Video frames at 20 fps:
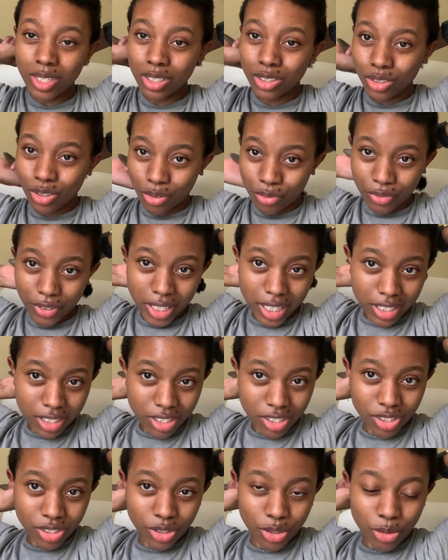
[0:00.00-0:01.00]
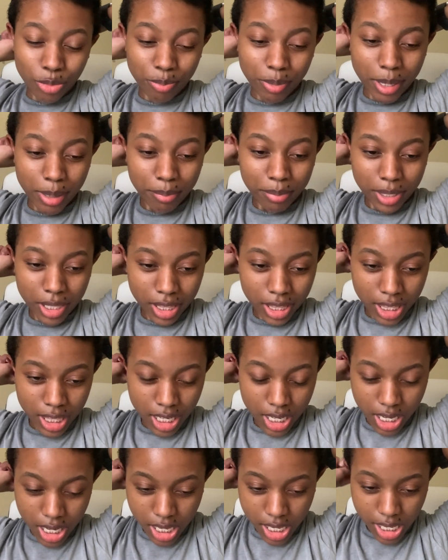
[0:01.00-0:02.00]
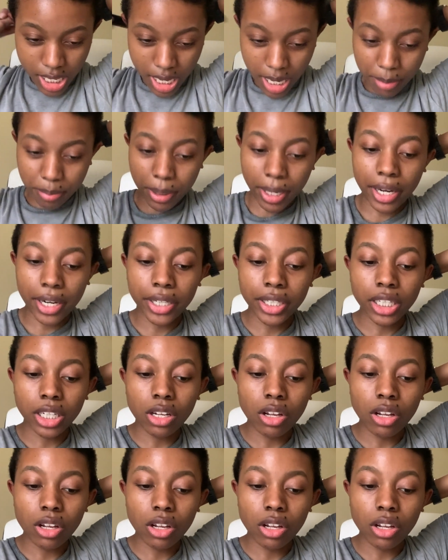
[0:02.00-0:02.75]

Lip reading: Don't forget to scoop up the nape area